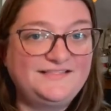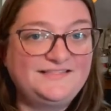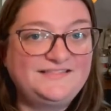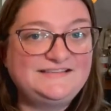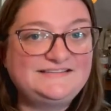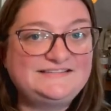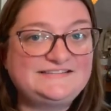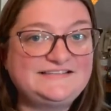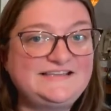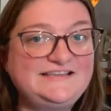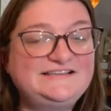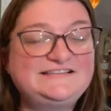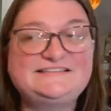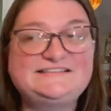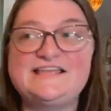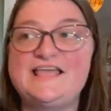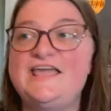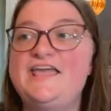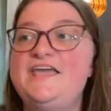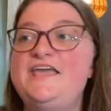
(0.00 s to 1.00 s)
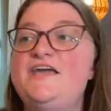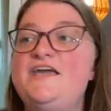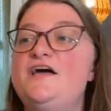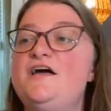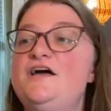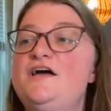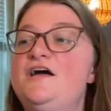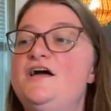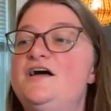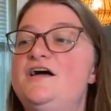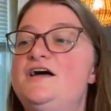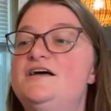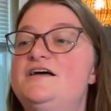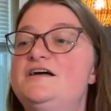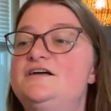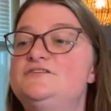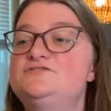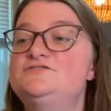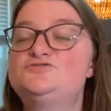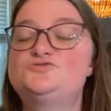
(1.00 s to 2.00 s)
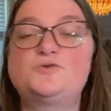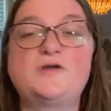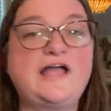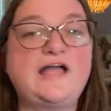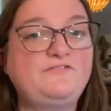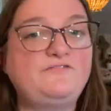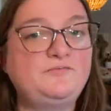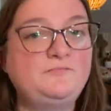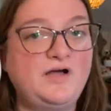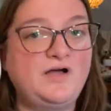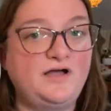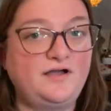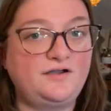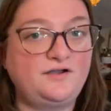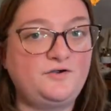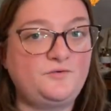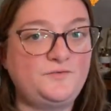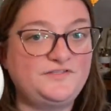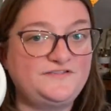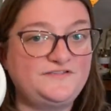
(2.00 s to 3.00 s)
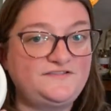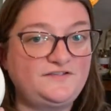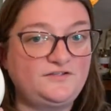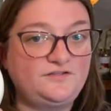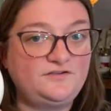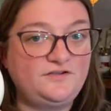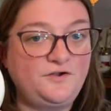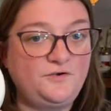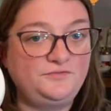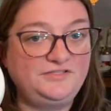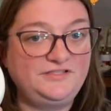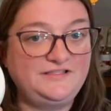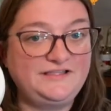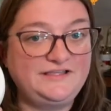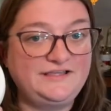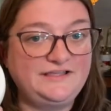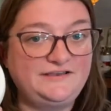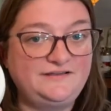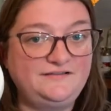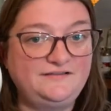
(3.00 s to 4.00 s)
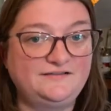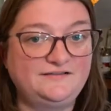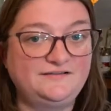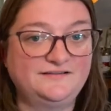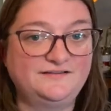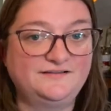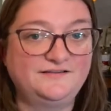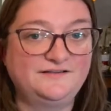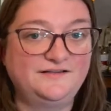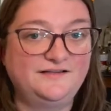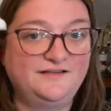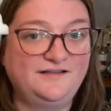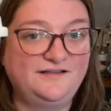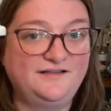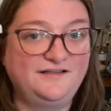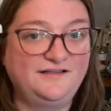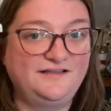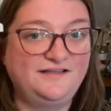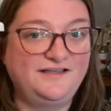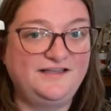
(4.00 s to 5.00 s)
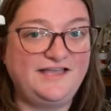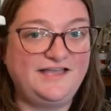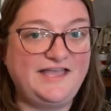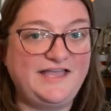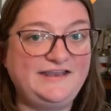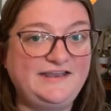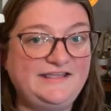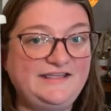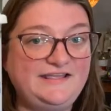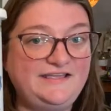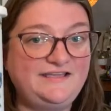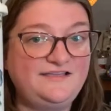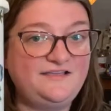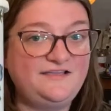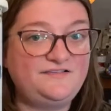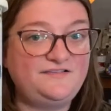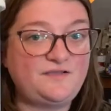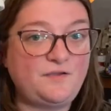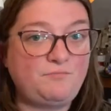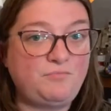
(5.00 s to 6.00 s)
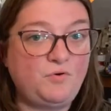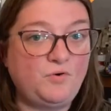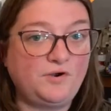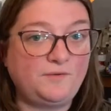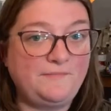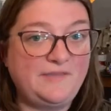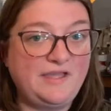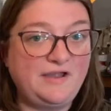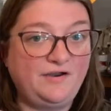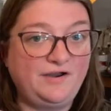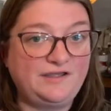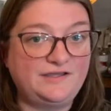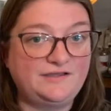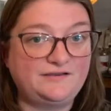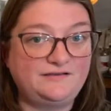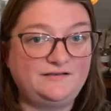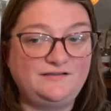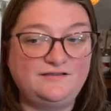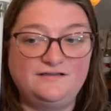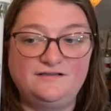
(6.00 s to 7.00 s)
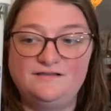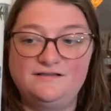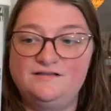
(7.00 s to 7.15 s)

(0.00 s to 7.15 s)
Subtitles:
this is a travel mug with a silicone lid. And it is Port Marion